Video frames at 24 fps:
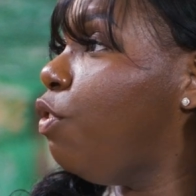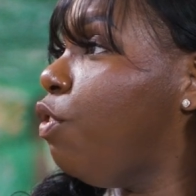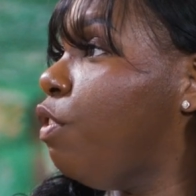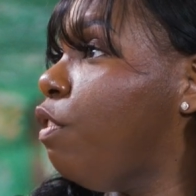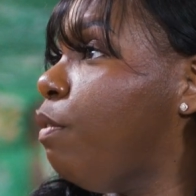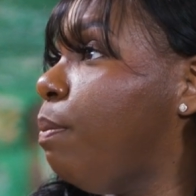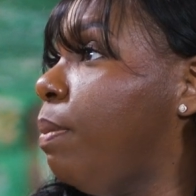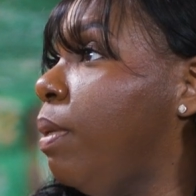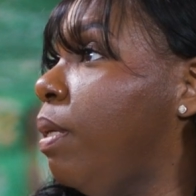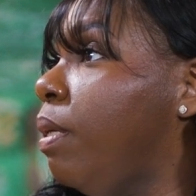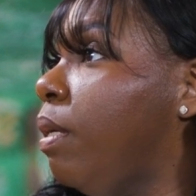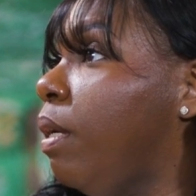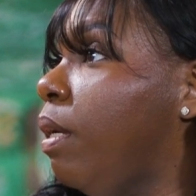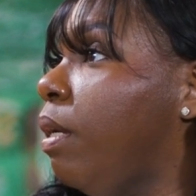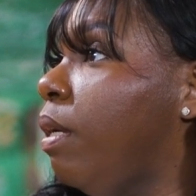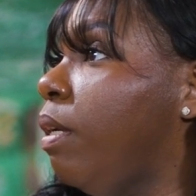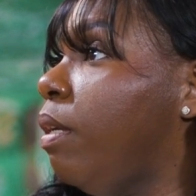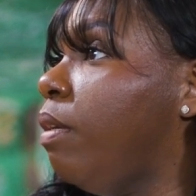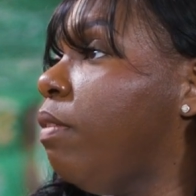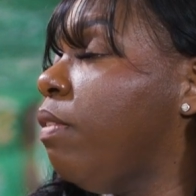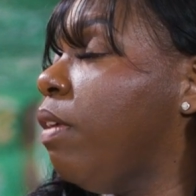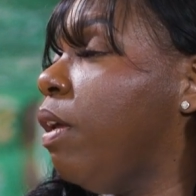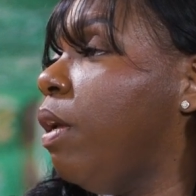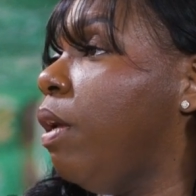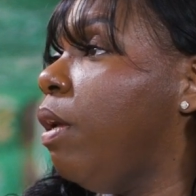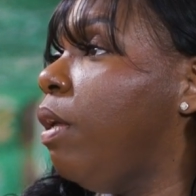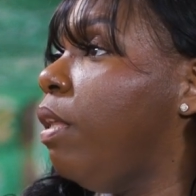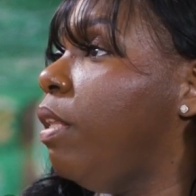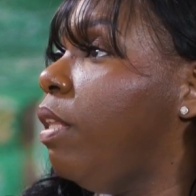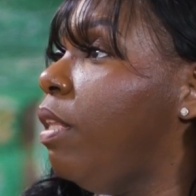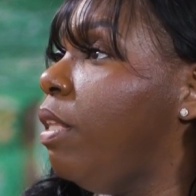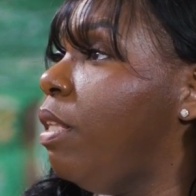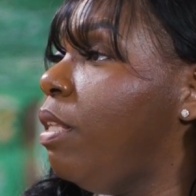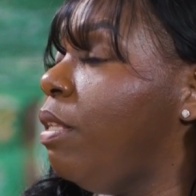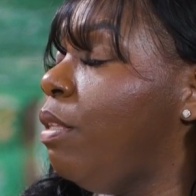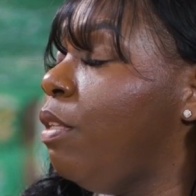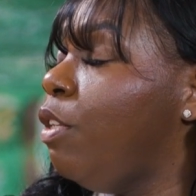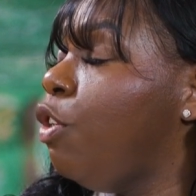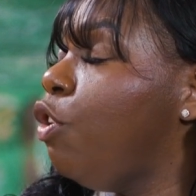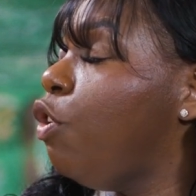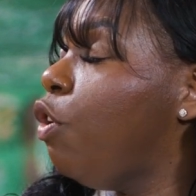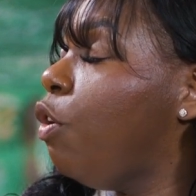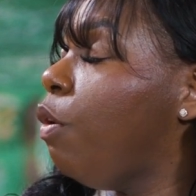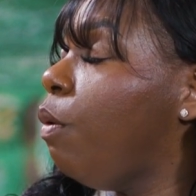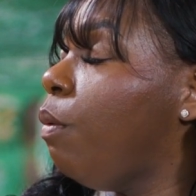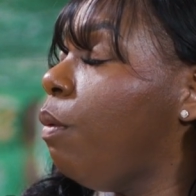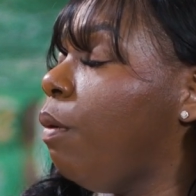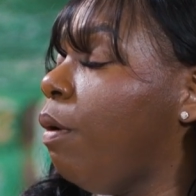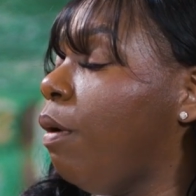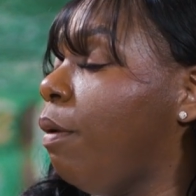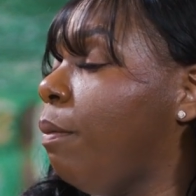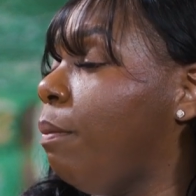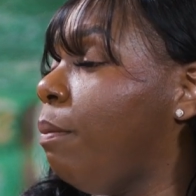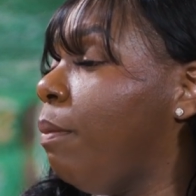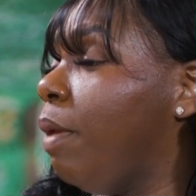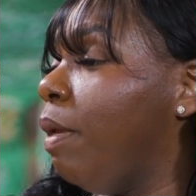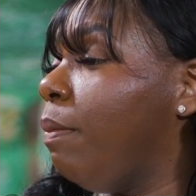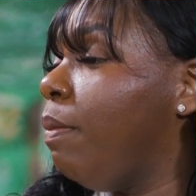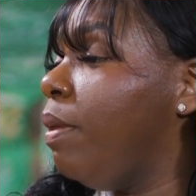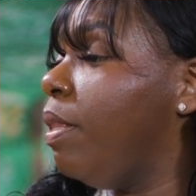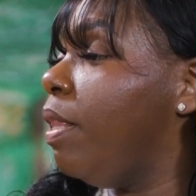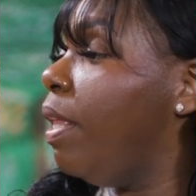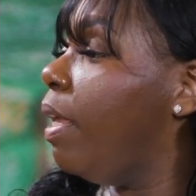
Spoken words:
just because maybe